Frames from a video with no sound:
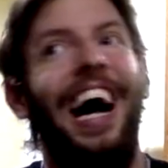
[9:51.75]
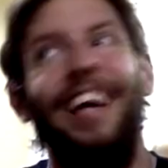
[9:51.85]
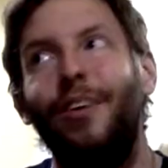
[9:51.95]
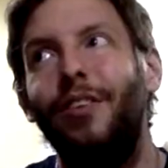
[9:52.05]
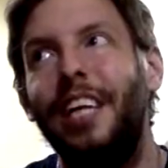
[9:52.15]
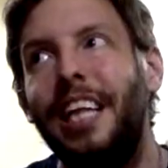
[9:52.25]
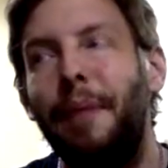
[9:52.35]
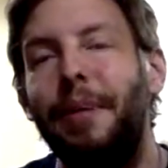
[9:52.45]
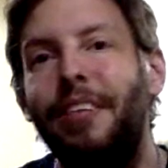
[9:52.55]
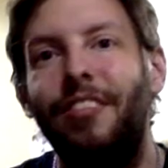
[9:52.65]
I don't think
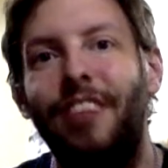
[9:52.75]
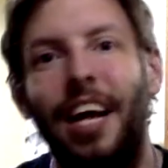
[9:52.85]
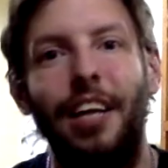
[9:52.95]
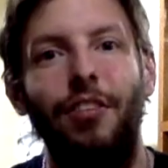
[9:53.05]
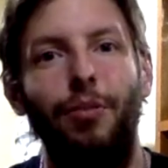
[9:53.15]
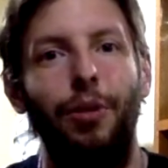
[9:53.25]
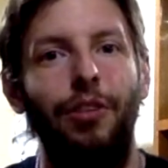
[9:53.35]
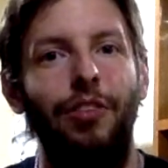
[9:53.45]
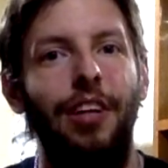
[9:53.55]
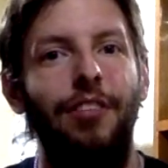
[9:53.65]
that means he's dead, because he would
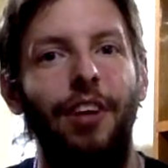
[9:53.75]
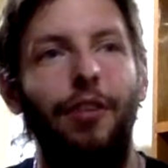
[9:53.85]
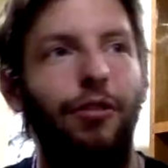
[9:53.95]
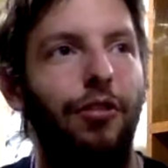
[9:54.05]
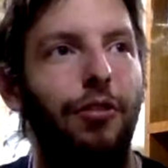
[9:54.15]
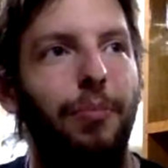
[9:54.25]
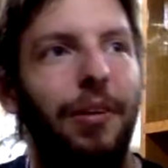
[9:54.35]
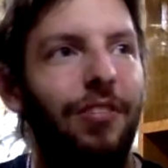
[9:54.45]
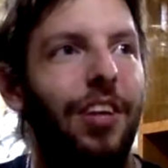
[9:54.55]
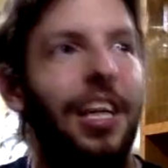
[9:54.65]
have said Zeldris is
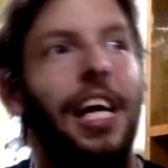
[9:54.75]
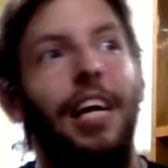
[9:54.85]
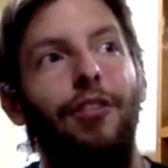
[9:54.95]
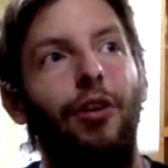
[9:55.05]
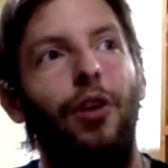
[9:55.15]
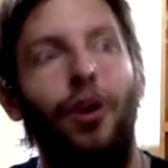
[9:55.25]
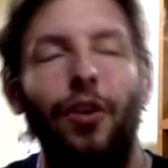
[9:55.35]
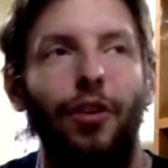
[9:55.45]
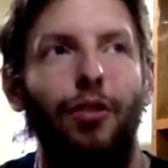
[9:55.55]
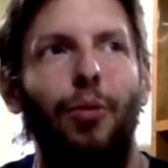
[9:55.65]
missing, he's no
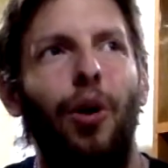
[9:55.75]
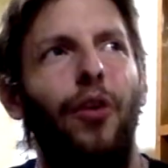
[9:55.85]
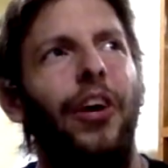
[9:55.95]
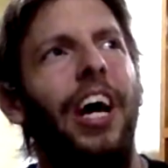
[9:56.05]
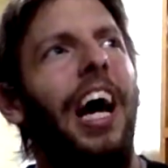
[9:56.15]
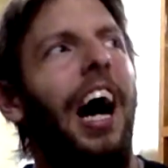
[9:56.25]
longer in this world.